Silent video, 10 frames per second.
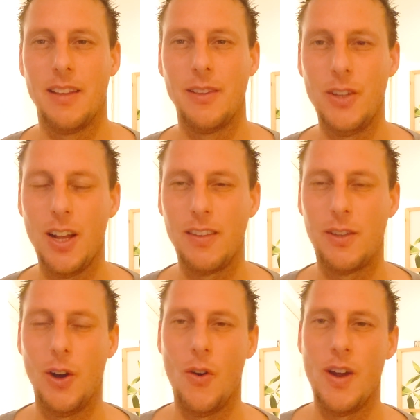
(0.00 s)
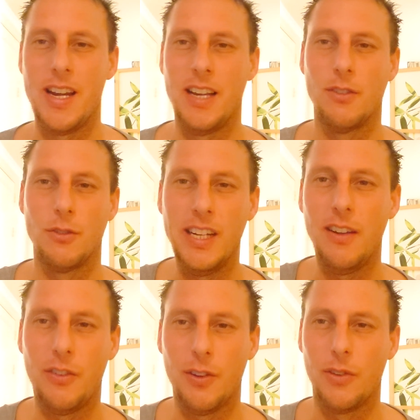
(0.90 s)
Not going in
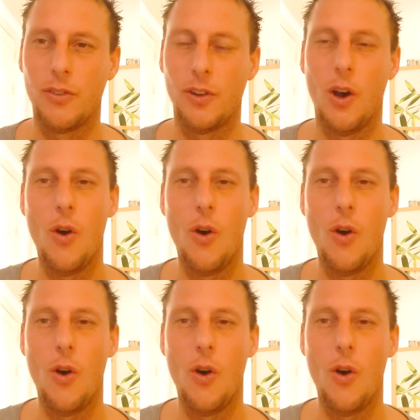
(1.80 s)
results.